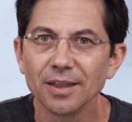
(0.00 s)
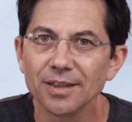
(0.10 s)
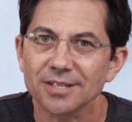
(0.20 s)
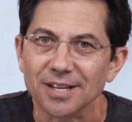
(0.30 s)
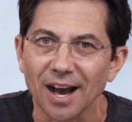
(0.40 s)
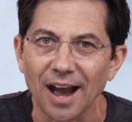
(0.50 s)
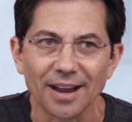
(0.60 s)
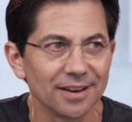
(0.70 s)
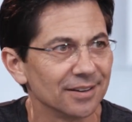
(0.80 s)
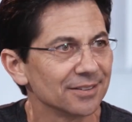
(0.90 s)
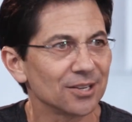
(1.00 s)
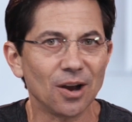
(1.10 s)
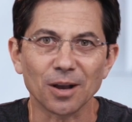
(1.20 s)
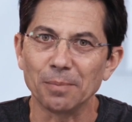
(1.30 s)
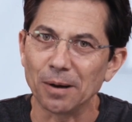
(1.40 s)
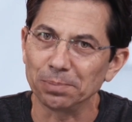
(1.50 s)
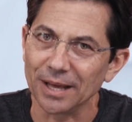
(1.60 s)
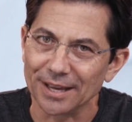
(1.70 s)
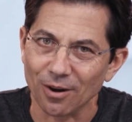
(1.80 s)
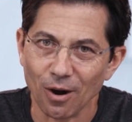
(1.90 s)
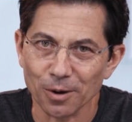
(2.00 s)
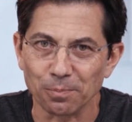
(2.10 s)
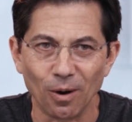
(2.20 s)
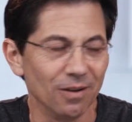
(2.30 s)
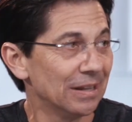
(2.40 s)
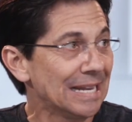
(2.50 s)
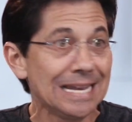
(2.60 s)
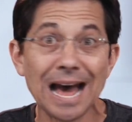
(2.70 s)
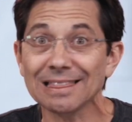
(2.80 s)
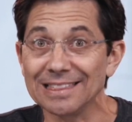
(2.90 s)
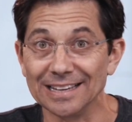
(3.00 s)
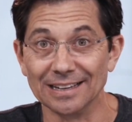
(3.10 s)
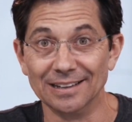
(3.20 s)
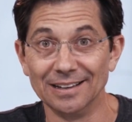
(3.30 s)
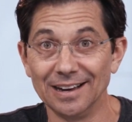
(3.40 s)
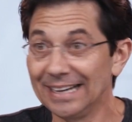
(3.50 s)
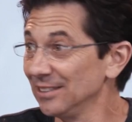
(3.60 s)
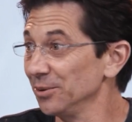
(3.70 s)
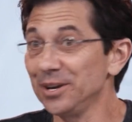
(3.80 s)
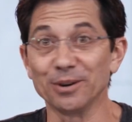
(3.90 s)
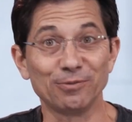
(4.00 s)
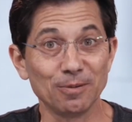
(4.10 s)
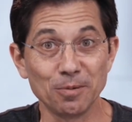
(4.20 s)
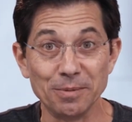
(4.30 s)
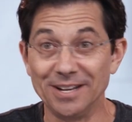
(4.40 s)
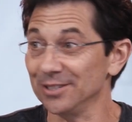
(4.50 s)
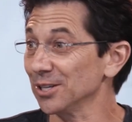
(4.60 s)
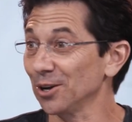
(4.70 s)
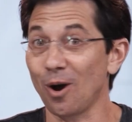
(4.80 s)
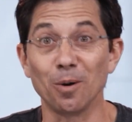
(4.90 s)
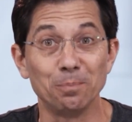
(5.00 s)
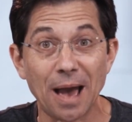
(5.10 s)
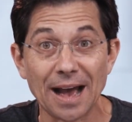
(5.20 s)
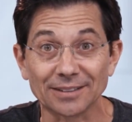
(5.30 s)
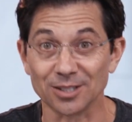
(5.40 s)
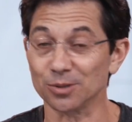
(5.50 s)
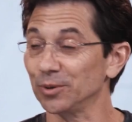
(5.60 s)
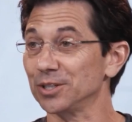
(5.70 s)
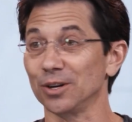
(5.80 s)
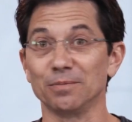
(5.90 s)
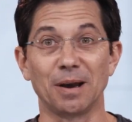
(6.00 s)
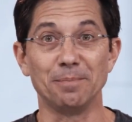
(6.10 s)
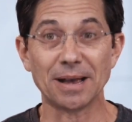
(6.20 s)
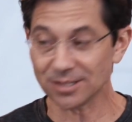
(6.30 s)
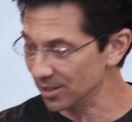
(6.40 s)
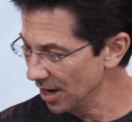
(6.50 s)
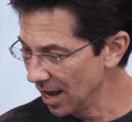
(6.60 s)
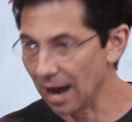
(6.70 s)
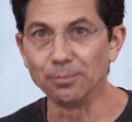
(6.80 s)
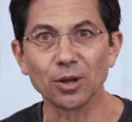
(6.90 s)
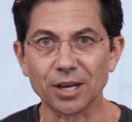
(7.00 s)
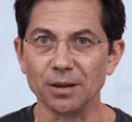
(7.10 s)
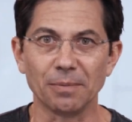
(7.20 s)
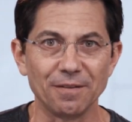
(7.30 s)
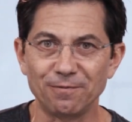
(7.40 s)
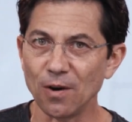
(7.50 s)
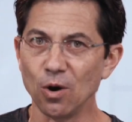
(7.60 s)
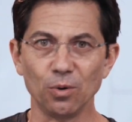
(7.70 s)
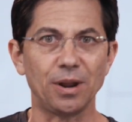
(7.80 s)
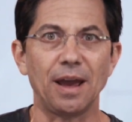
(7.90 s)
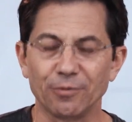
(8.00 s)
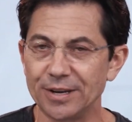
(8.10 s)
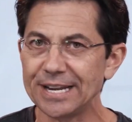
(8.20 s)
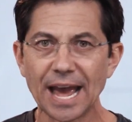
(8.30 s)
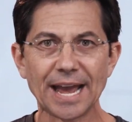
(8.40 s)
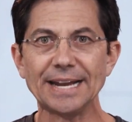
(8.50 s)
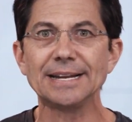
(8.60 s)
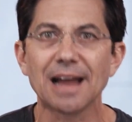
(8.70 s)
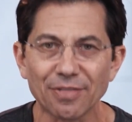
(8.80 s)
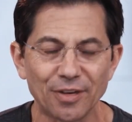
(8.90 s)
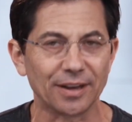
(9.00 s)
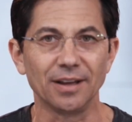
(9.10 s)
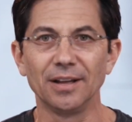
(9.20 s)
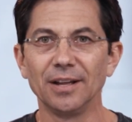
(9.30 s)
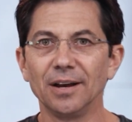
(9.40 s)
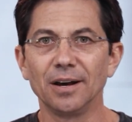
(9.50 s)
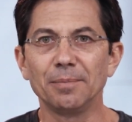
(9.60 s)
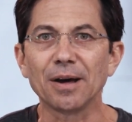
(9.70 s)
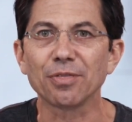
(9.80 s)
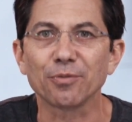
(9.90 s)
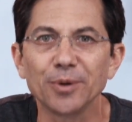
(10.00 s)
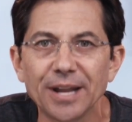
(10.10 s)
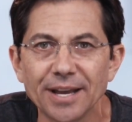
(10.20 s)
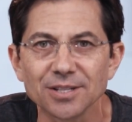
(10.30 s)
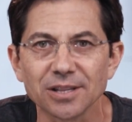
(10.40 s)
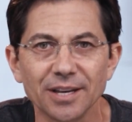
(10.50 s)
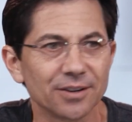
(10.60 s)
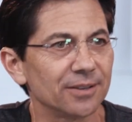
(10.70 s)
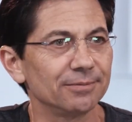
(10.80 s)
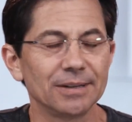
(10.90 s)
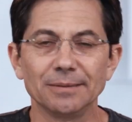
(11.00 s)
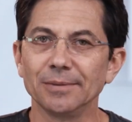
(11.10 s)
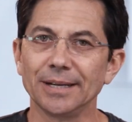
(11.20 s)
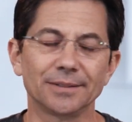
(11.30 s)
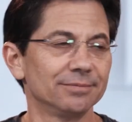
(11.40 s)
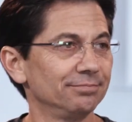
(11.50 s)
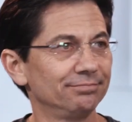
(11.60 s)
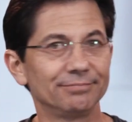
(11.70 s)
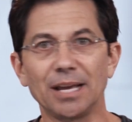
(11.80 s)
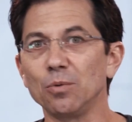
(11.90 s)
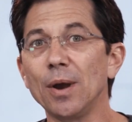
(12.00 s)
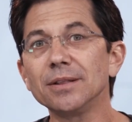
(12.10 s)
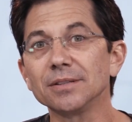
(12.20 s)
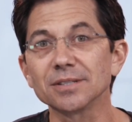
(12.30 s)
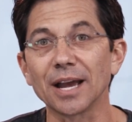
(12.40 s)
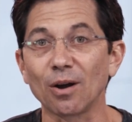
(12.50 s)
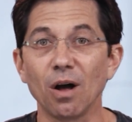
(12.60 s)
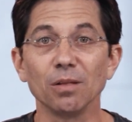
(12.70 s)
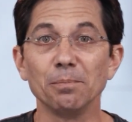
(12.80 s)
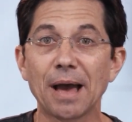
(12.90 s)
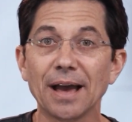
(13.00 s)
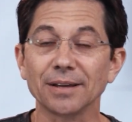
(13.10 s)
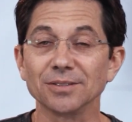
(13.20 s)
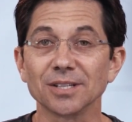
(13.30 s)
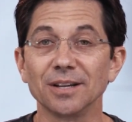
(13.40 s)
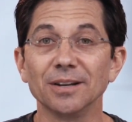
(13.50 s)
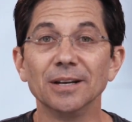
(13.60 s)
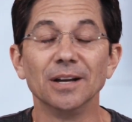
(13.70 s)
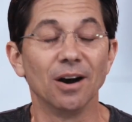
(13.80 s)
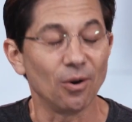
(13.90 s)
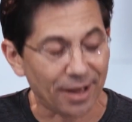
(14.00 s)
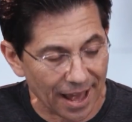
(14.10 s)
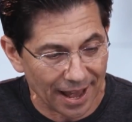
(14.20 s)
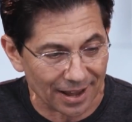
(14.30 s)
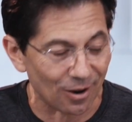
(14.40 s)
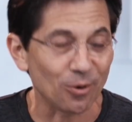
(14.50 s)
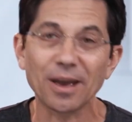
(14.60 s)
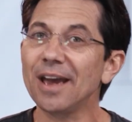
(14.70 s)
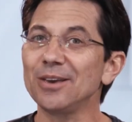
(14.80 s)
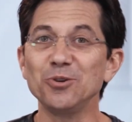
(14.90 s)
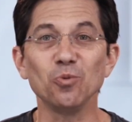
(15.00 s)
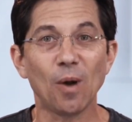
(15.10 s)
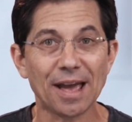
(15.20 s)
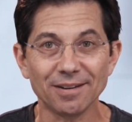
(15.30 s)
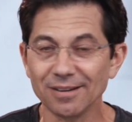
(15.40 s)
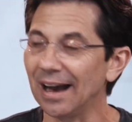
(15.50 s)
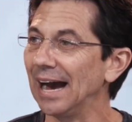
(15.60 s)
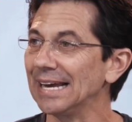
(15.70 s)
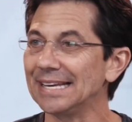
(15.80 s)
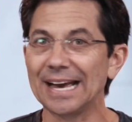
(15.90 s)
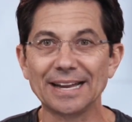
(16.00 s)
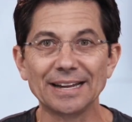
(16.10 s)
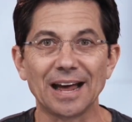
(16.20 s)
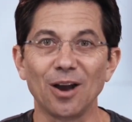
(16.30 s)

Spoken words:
This guy, talk about playing hardball. Nothing. I don't hear from him. He doesn't call back, doesn't return my message. I'm looking at my phone every day, nothing. About 3 days later, I'm like, he wins. I call him back and said, okay, you win. I get it.